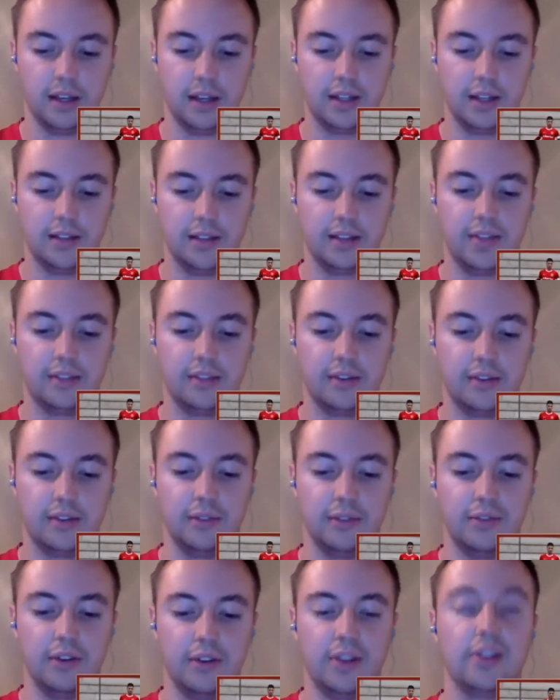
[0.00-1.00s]
got the
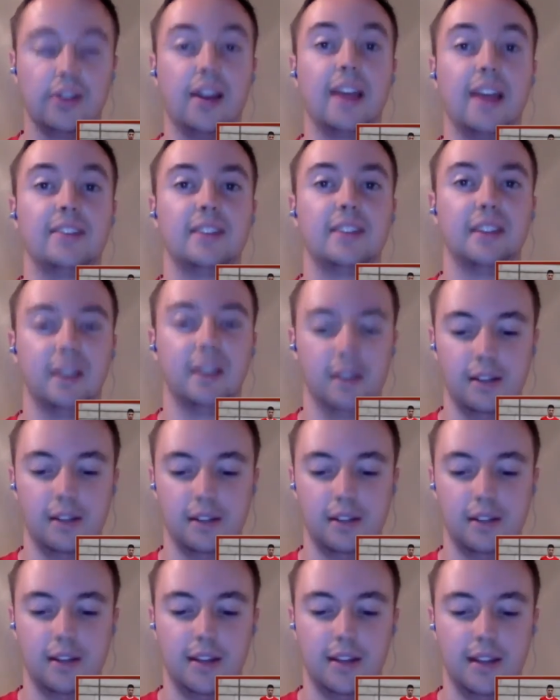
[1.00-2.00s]
start for Internacional